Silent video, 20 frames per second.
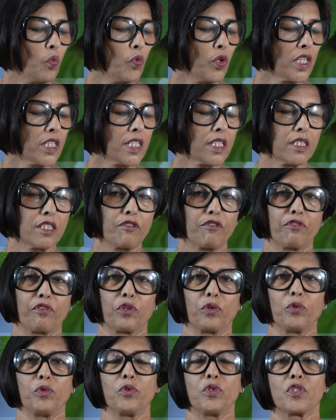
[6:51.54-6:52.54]
What are the
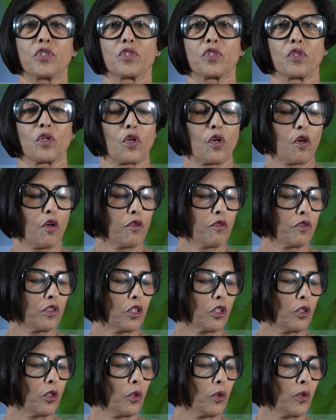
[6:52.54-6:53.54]
fruits of
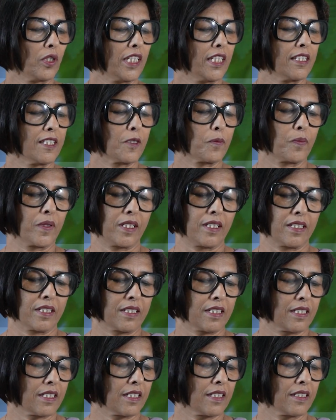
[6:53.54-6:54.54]
the Holy
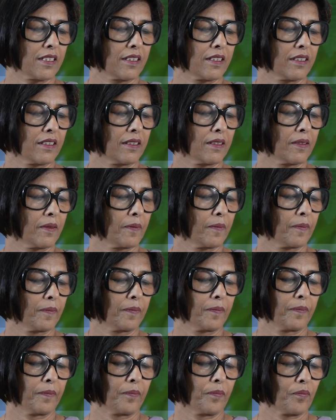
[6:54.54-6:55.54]
Spirit?
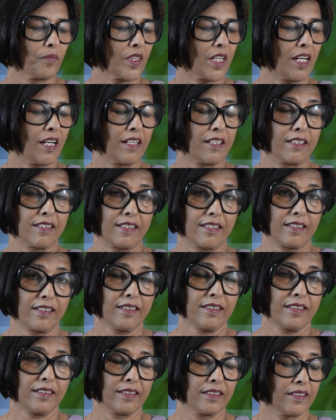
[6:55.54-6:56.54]

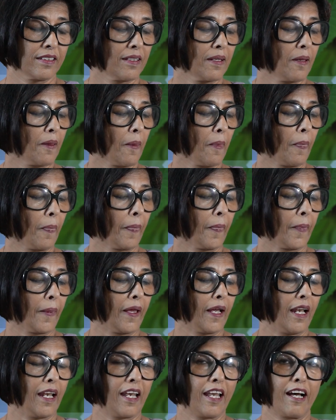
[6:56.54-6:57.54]
Answer:
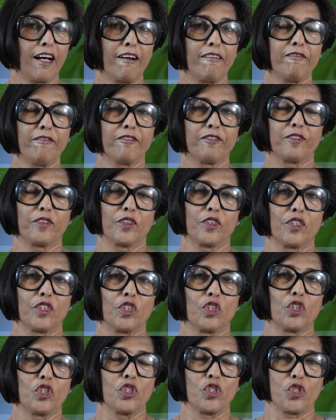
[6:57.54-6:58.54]
love,
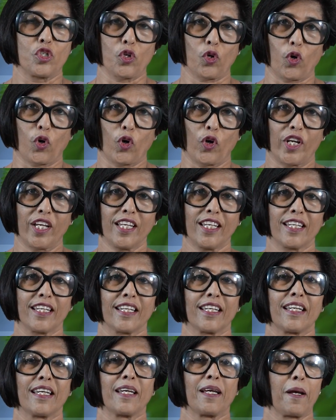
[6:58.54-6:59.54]
joy,
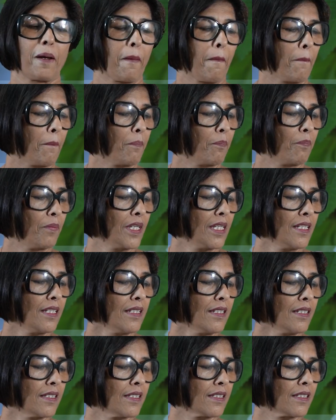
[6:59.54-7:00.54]

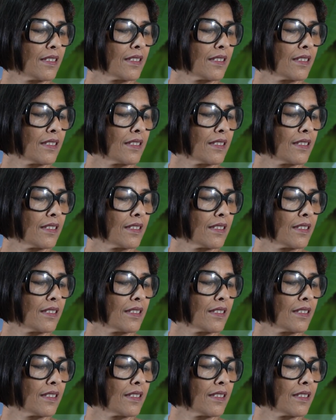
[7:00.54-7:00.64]
peace,